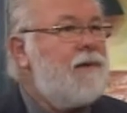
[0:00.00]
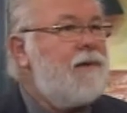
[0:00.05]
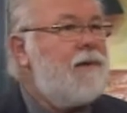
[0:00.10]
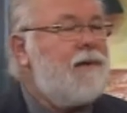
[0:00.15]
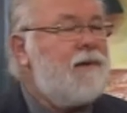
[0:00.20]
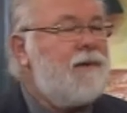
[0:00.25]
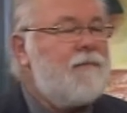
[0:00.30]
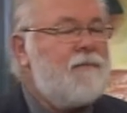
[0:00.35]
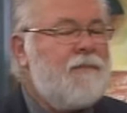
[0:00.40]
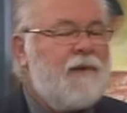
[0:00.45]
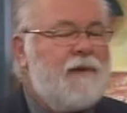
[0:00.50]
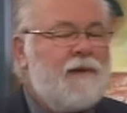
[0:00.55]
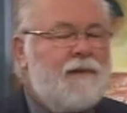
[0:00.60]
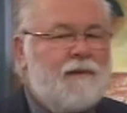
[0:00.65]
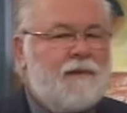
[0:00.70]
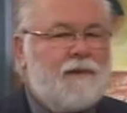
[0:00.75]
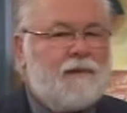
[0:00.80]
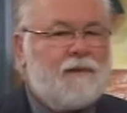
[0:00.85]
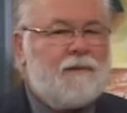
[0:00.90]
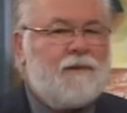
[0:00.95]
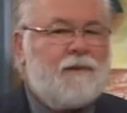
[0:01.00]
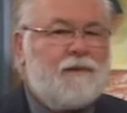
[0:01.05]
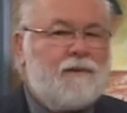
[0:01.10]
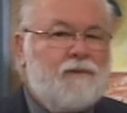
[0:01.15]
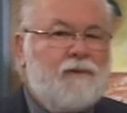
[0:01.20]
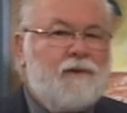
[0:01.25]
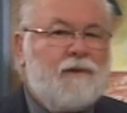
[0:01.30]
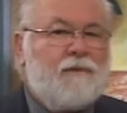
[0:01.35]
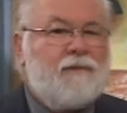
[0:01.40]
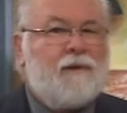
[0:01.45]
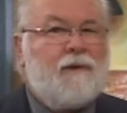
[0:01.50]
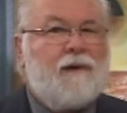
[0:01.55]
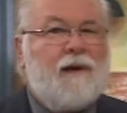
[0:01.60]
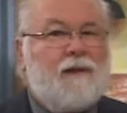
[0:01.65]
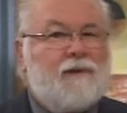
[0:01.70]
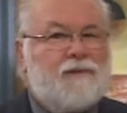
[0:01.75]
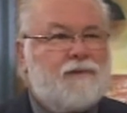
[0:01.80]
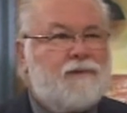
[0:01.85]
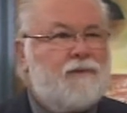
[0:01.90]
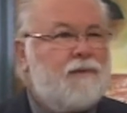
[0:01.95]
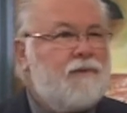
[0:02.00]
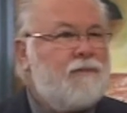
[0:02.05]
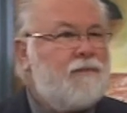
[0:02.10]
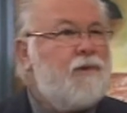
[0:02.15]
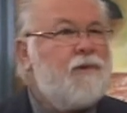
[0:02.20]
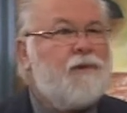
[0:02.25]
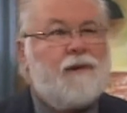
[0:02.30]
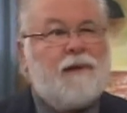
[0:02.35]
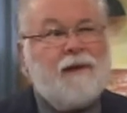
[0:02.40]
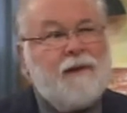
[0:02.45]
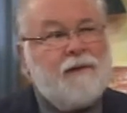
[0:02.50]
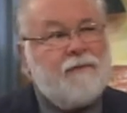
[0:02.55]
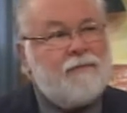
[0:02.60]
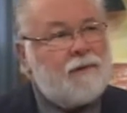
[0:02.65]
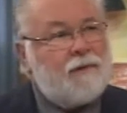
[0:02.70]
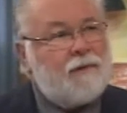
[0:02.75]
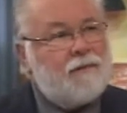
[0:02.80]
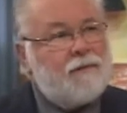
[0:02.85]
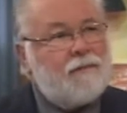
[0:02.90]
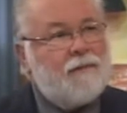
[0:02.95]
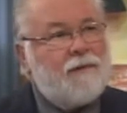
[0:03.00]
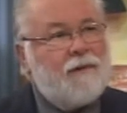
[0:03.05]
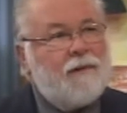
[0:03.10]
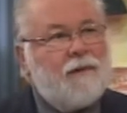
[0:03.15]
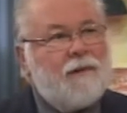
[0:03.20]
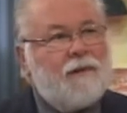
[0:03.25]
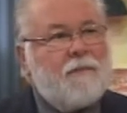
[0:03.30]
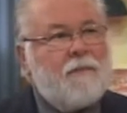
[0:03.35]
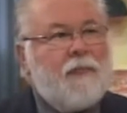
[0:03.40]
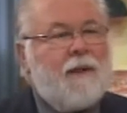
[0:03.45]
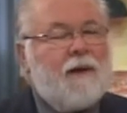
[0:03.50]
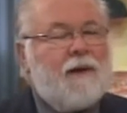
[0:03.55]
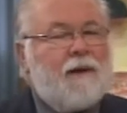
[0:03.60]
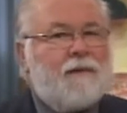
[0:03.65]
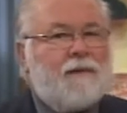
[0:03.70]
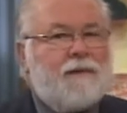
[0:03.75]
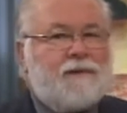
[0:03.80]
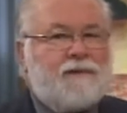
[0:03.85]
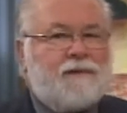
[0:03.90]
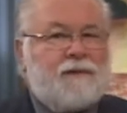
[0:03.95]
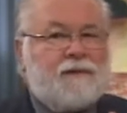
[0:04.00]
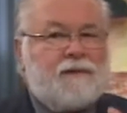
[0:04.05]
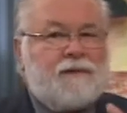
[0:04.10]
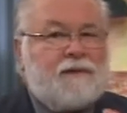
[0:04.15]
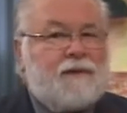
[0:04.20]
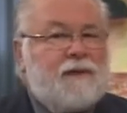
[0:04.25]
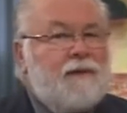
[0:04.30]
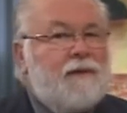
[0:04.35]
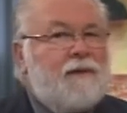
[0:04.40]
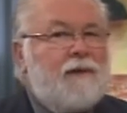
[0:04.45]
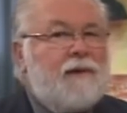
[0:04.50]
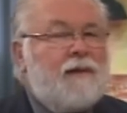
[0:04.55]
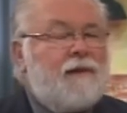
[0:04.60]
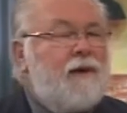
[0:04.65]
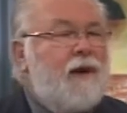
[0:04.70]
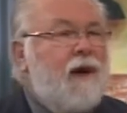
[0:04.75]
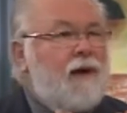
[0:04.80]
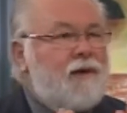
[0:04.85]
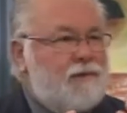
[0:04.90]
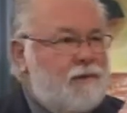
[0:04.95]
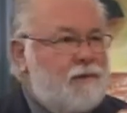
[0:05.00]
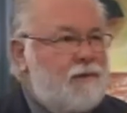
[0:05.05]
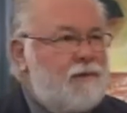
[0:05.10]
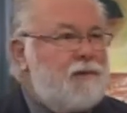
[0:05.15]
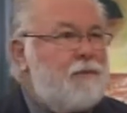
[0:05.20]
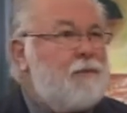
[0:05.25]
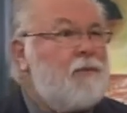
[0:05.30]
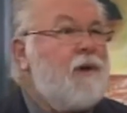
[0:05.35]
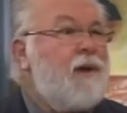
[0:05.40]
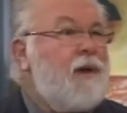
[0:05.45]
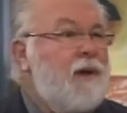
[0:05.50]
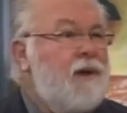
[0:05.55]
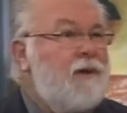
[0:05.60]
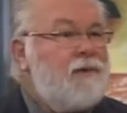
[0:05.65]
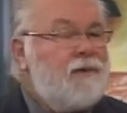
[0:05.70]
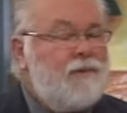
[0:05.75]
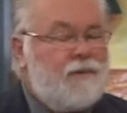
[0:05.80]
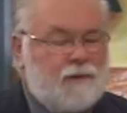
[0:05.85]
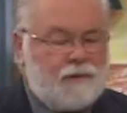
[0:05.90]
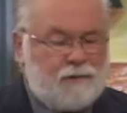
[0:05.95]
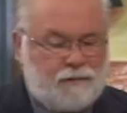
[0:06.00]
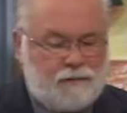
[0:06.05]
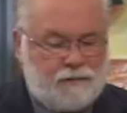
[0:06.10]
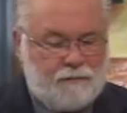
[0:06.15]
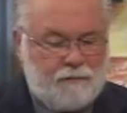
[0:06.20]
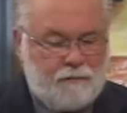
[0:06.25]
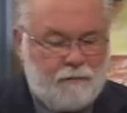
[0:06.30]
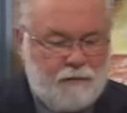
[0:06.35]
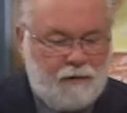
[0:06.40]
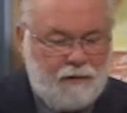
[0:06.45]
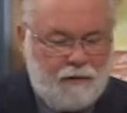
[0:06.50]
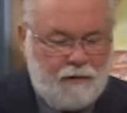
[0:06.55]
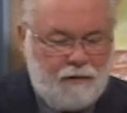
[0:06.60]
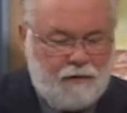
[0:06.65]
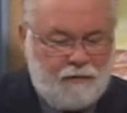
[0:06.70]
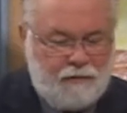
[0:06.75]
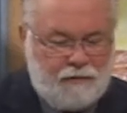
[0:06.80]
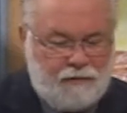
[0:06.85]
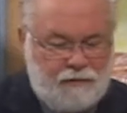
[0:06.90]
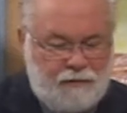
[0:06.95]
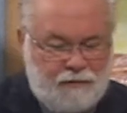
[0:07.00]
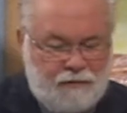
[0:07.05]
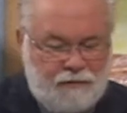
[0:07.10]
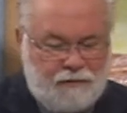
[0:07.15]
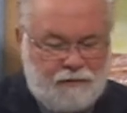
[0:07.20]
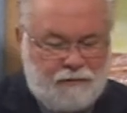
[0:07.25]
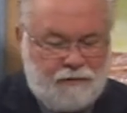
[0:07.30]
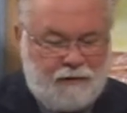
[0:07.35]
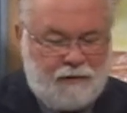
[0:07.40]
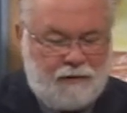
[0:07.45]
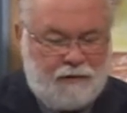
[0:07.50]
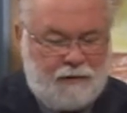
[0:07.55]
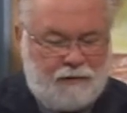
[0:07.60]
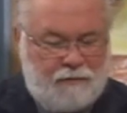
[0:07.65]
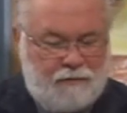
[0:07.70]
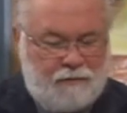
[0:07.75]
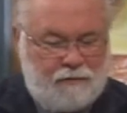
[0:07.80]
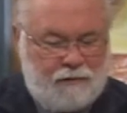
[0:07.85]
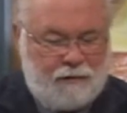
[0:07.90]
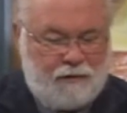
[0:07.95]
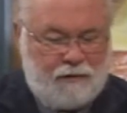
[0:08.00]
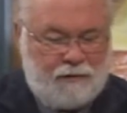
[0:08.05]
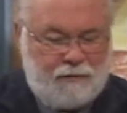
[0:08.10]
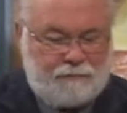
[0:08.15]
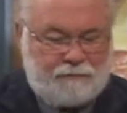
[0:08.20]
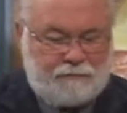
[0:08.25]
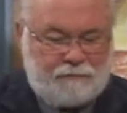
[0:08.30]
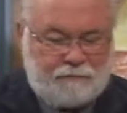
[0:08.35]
um, in the, the tree of the knowledge of good and evil. Uh, it's the seed that Yahshua is bringing to us. Mm -hmm. He says that um,